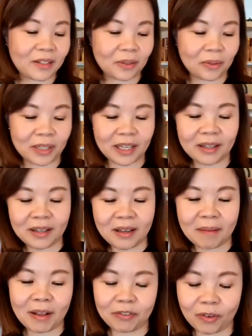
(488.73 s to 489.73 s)
Okay,
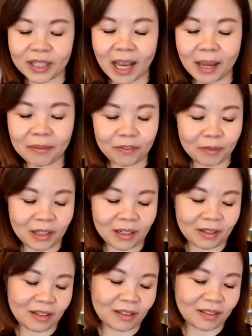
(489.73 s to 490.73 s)
but for time,
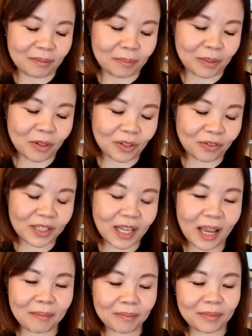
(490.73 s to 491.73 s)
because of
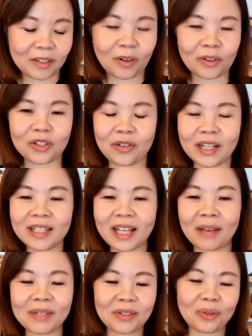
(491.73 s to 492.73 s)
time constraints, I'm
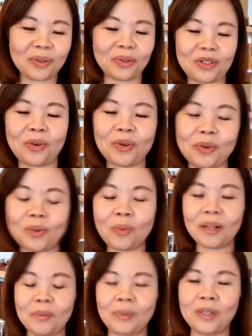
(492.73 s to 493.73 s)
just going to show you what
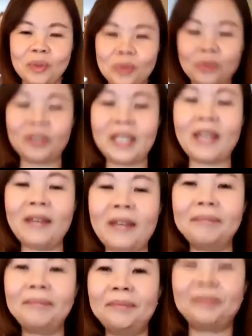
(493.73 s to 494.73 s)
we do. Okay,
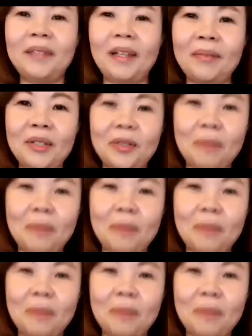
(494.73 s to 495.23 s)
I'm just going